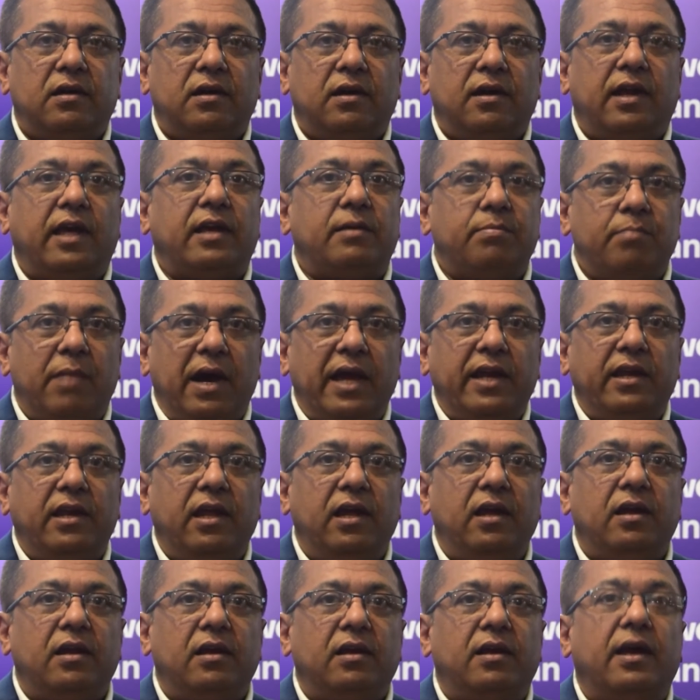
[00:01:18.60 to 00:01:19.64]
like
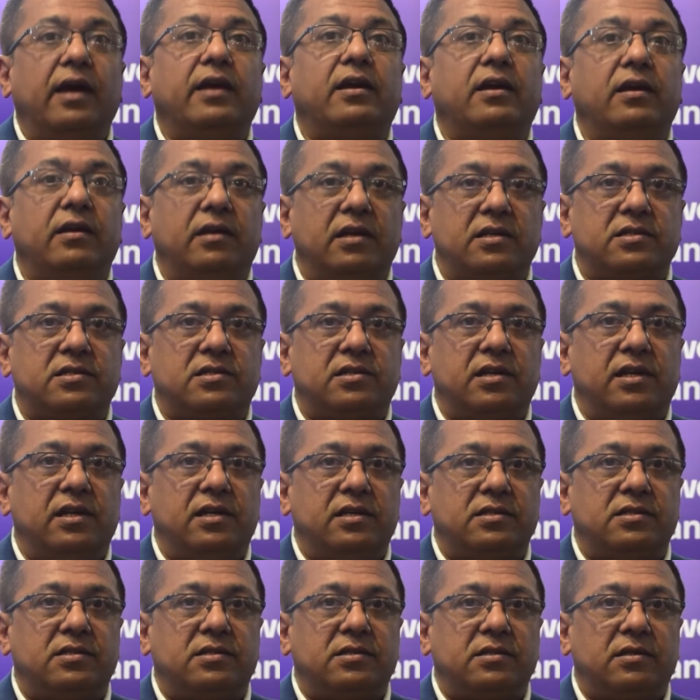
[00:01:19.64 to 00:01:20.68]
mining, like
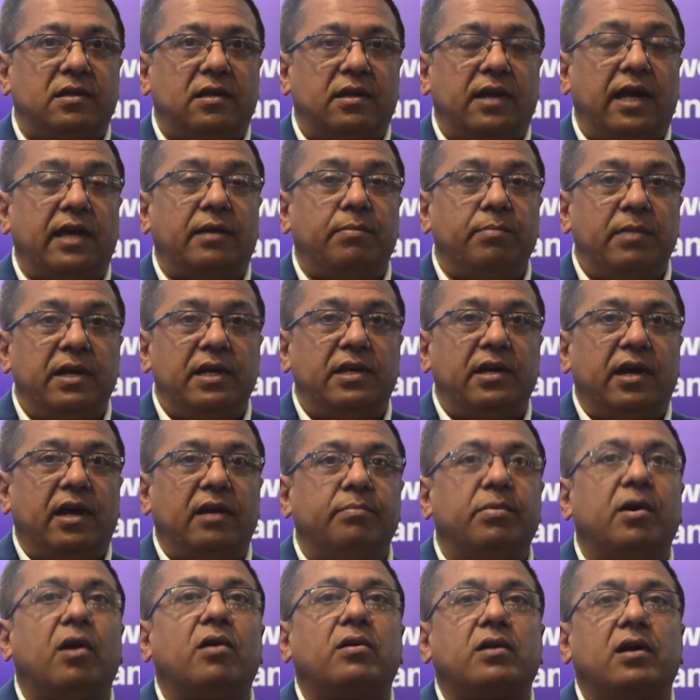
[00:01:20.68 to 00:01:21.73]
industries, like media
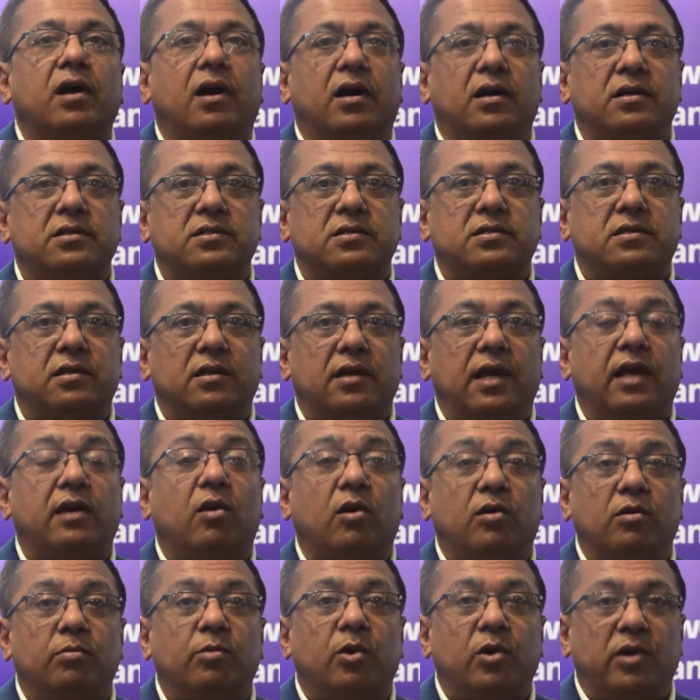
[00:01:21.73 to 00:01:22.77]
and broadcast, like
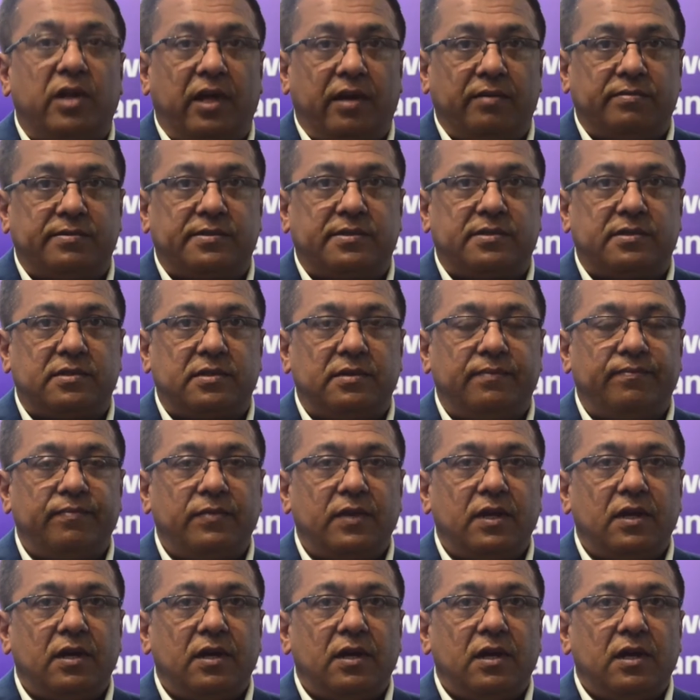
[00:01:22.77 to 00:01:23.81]
automotives.
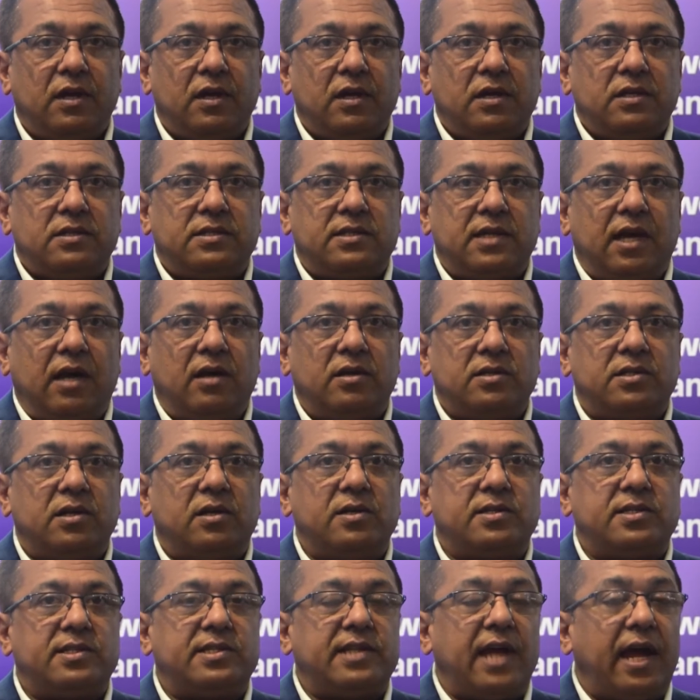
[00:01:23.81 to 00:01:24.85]

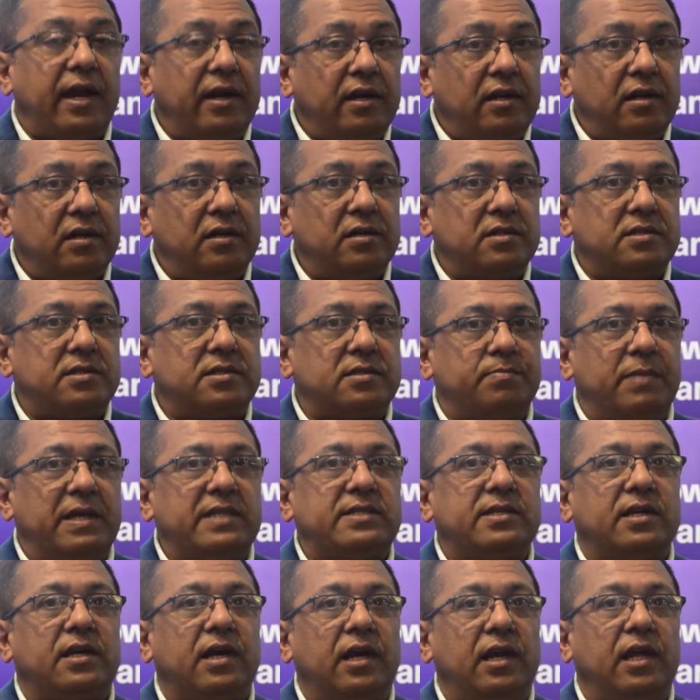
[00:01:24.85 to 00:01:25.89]
So standards
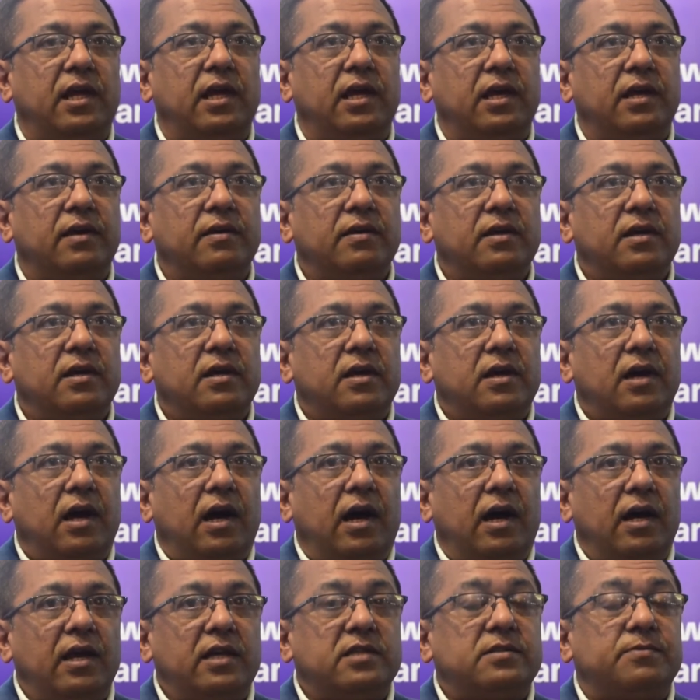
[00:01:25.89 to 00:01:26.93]
basically
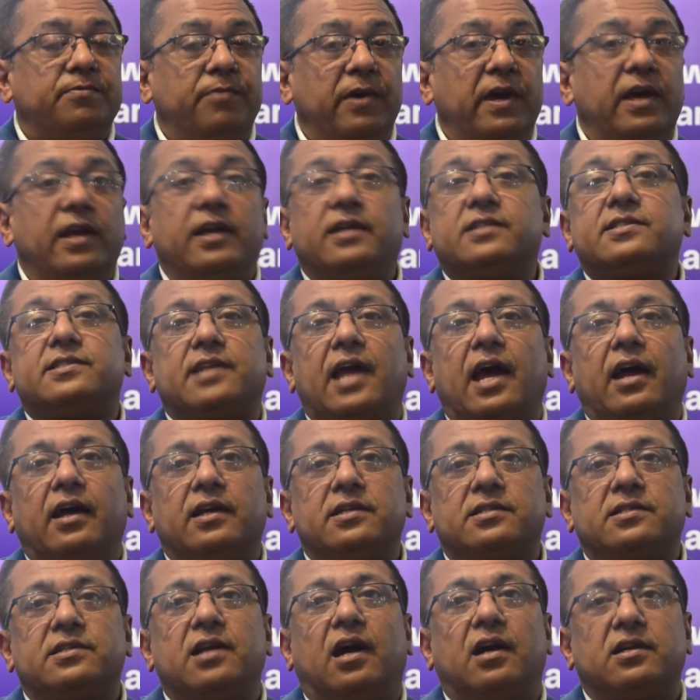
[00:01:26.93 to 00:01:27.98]
is where it
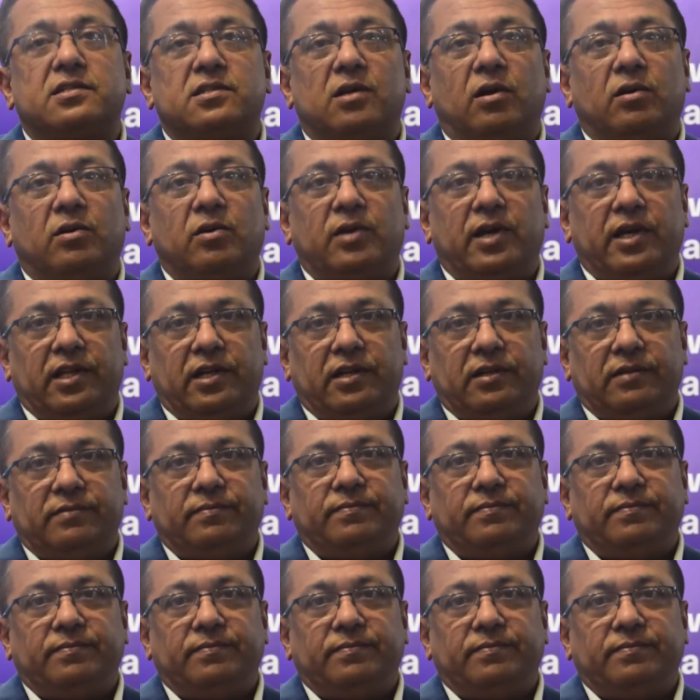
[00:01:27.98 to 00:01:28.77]
starts altogether.